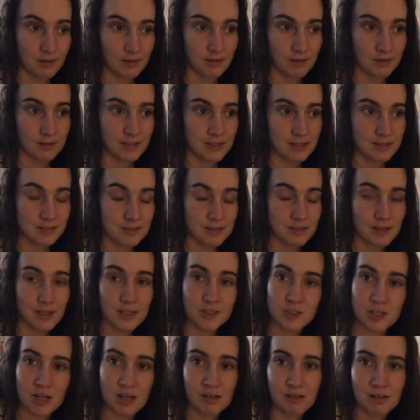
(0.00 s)
tasted like
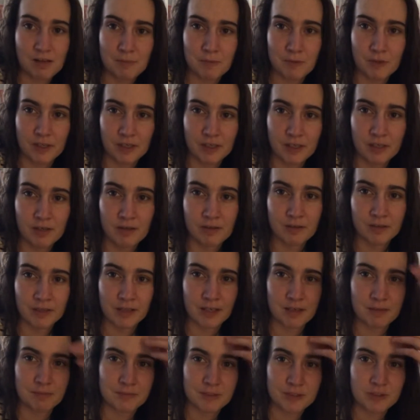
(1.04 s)
chocolate pudding, only
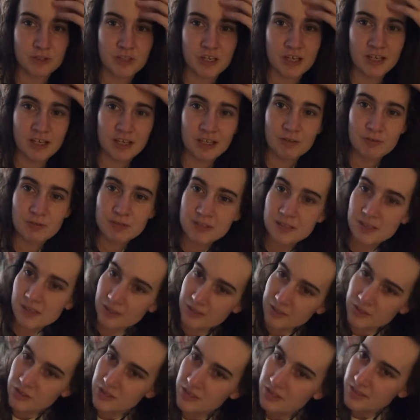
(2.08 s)
in a milkshake, and it was
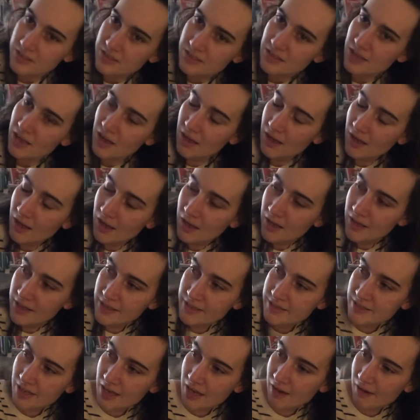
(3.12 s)
delicious.
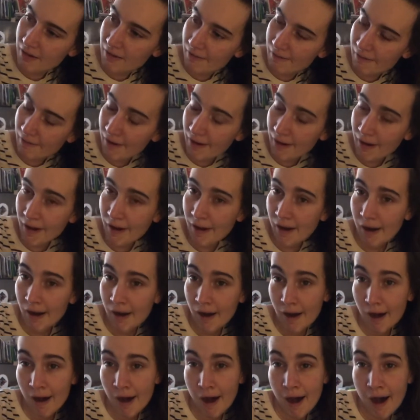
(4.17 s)
So,
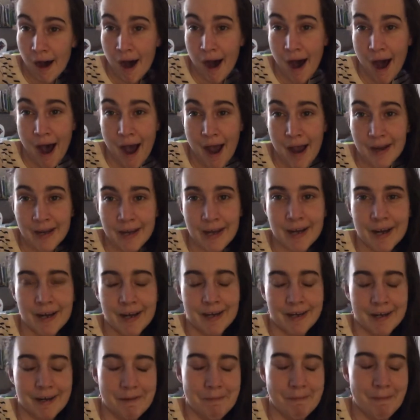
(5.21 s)
I can't
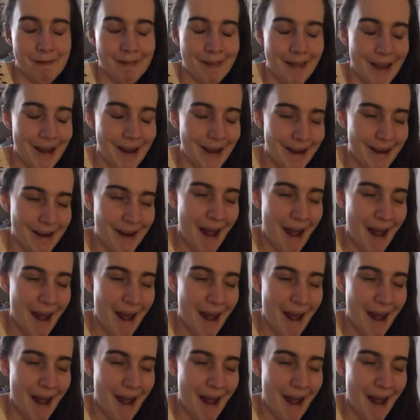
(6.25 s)
complain.